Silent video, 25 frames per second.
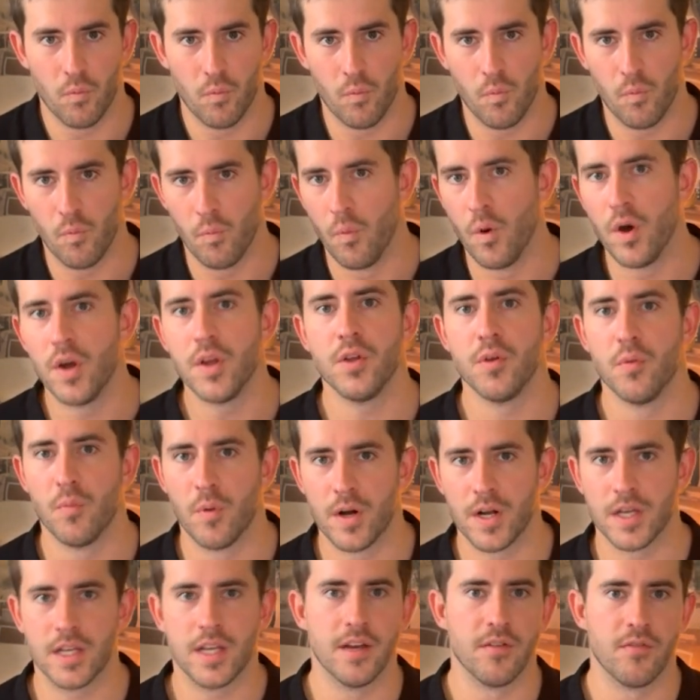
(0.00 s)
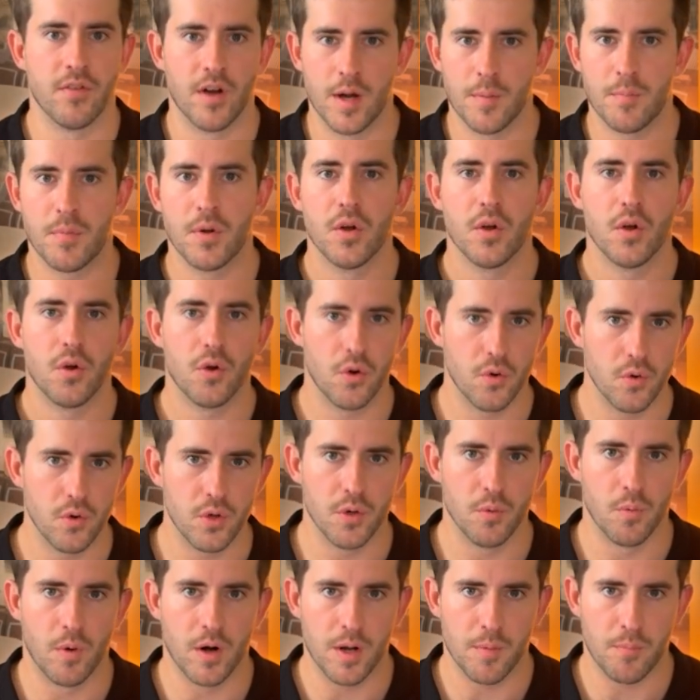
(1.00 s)
what you want to give up, who
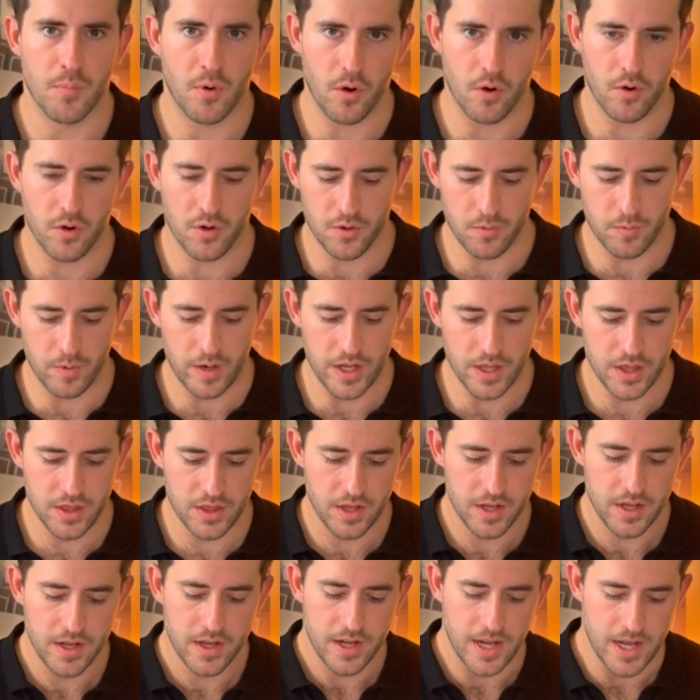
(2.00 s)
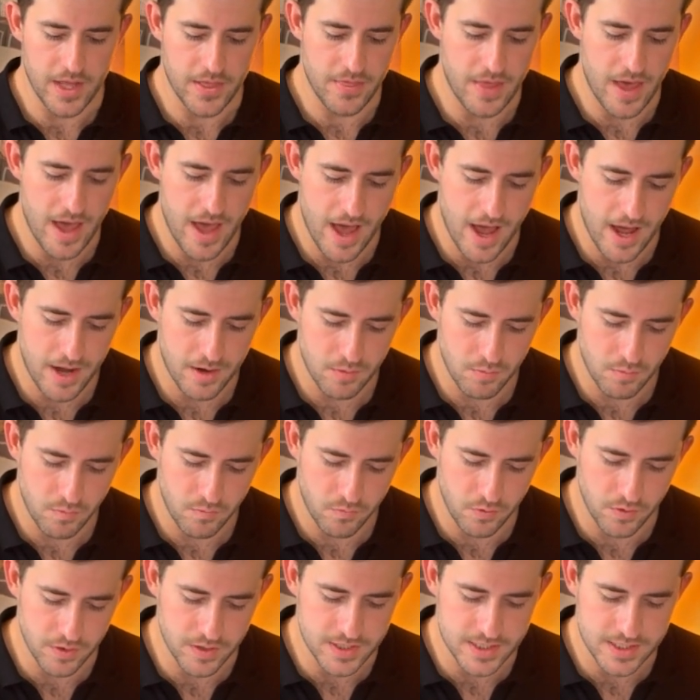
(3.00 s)
you want to partner with. And that,
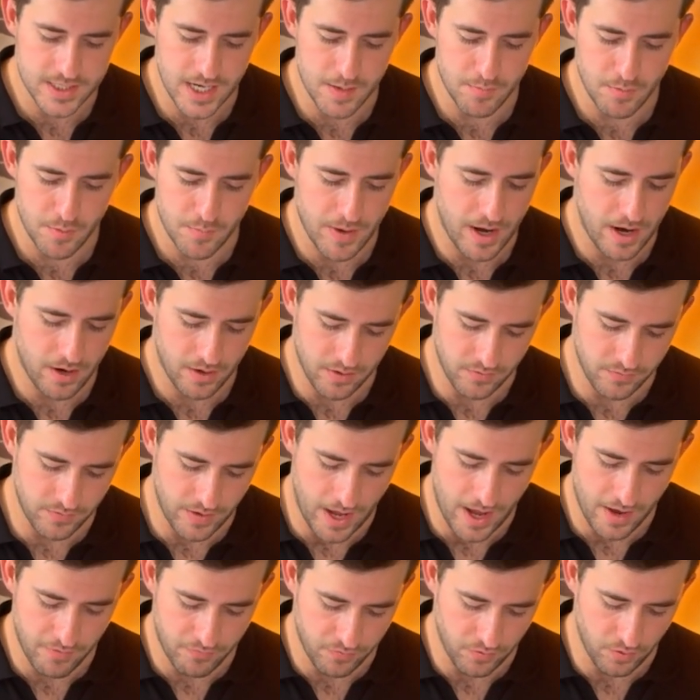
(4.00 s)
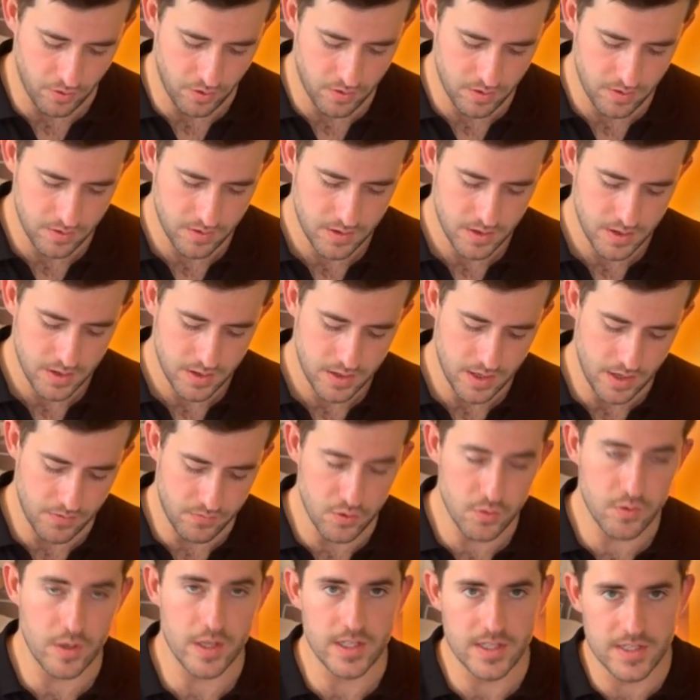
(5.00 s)
for the same amount of effort, if
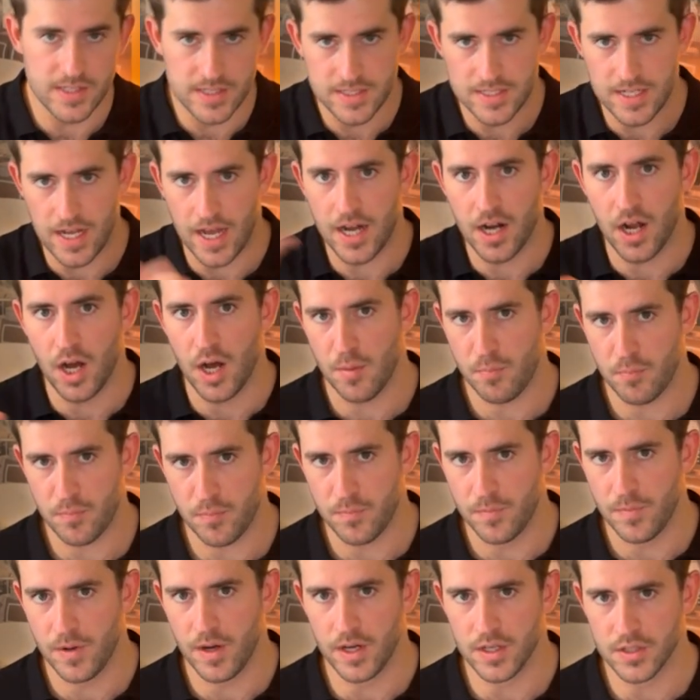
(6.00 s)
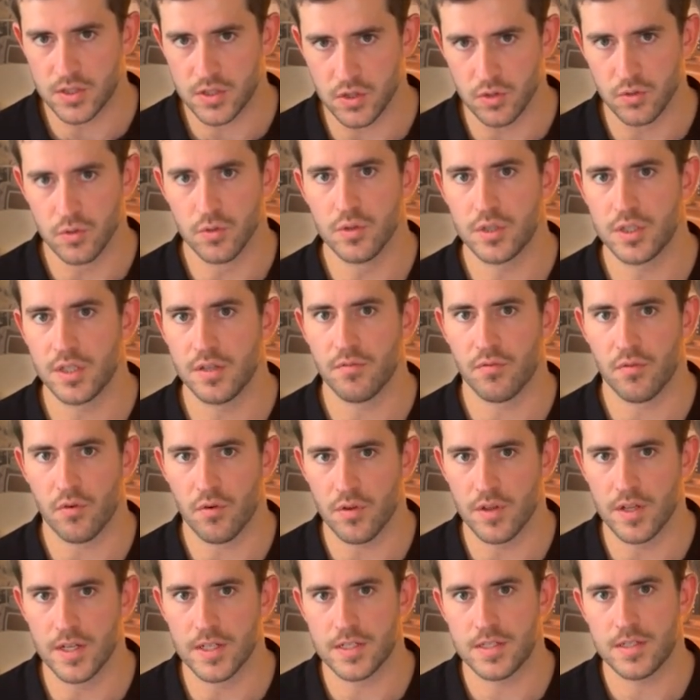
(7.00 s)
you can set up a solution for
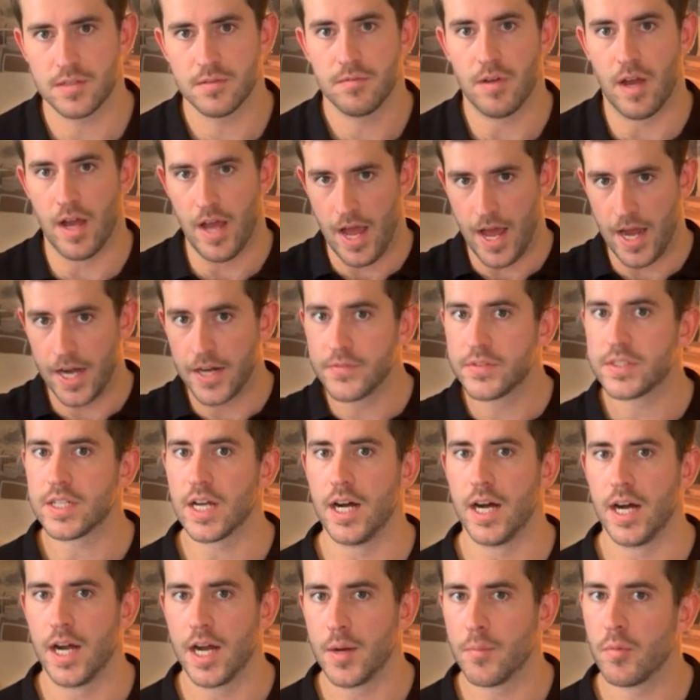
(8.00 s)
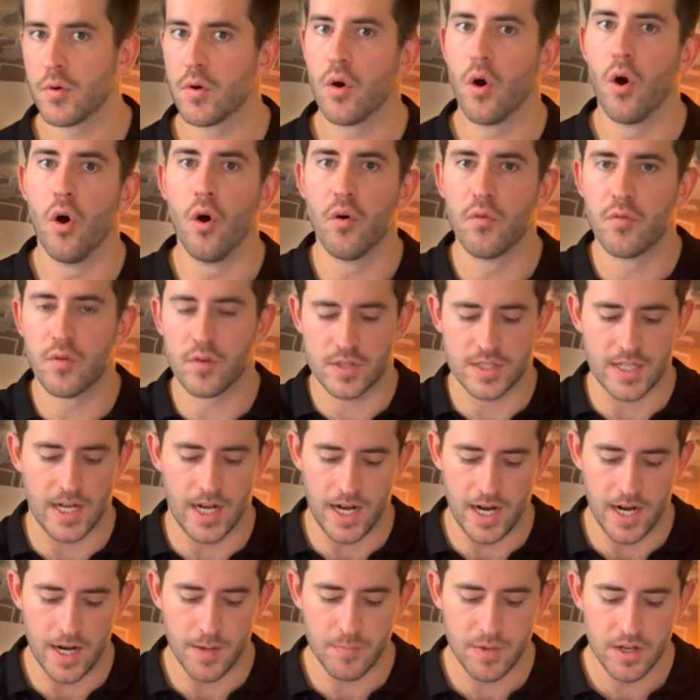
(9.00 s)
this ahead of time or over
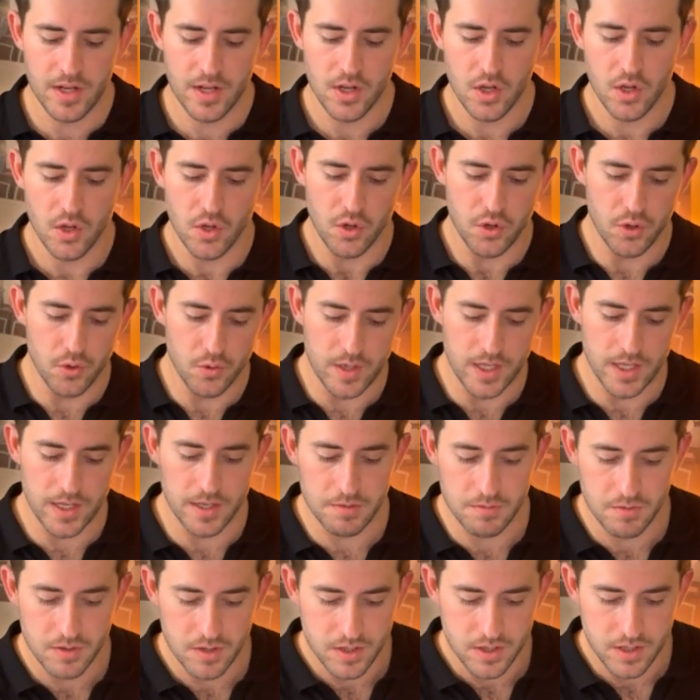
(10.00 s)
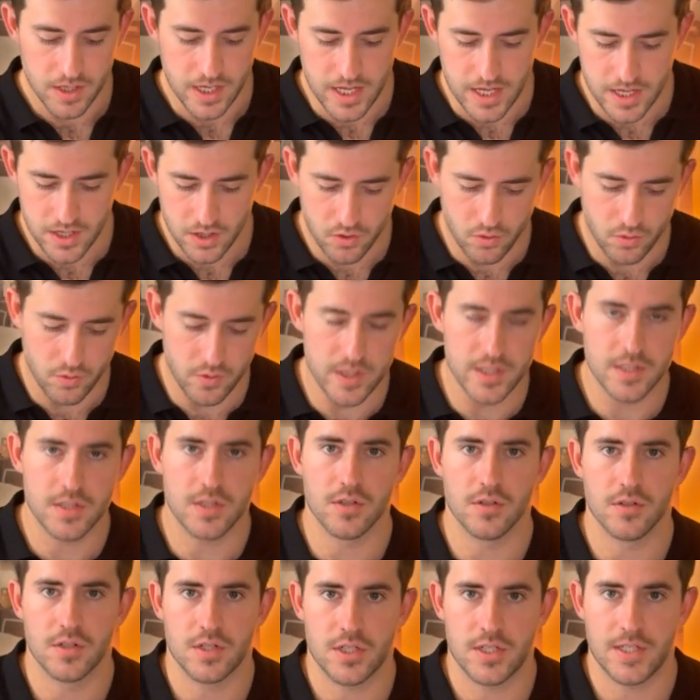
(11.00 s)
time, you can increase
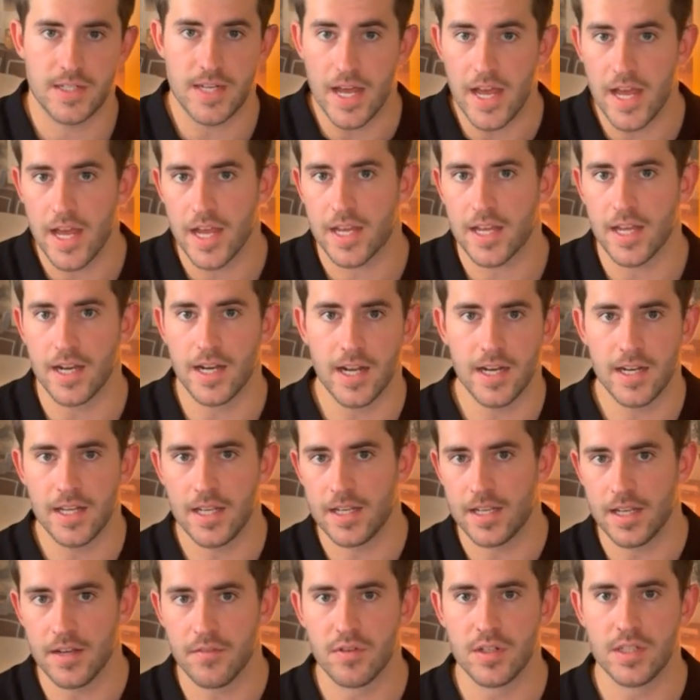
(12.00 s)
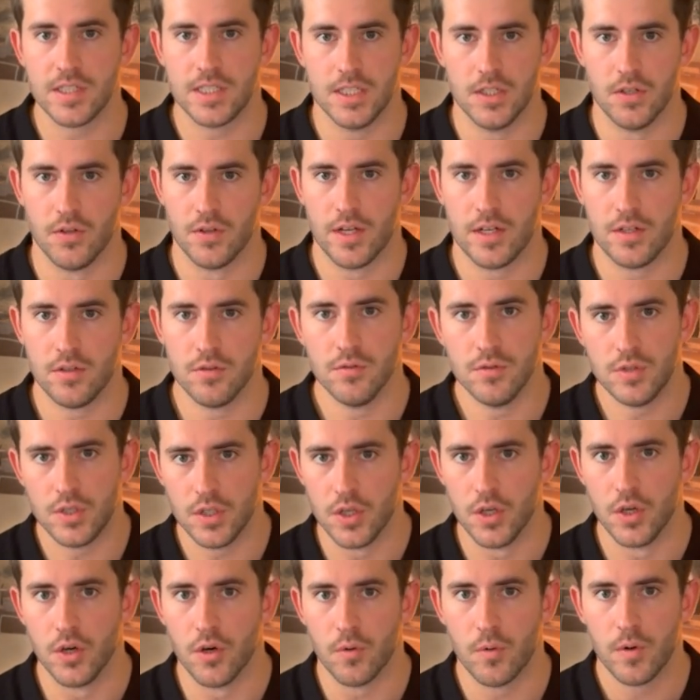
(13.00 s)
your stake in any given deal that you
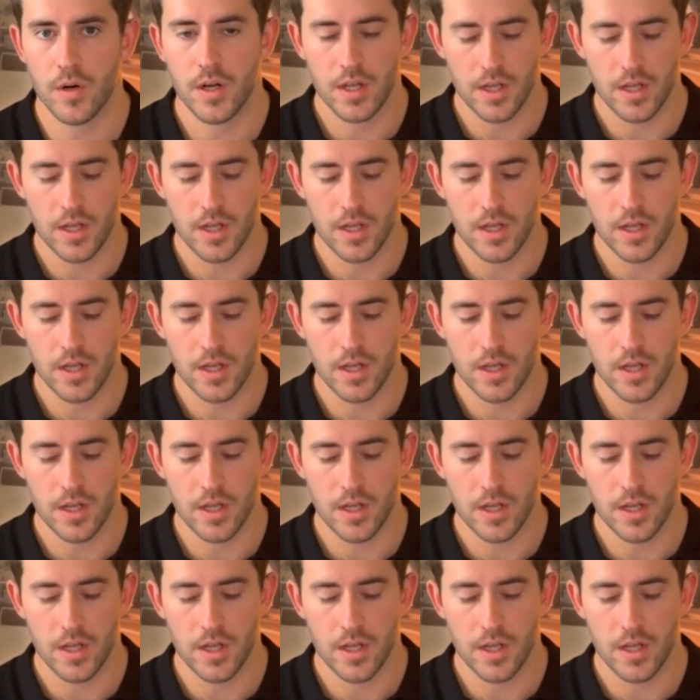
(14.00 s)
do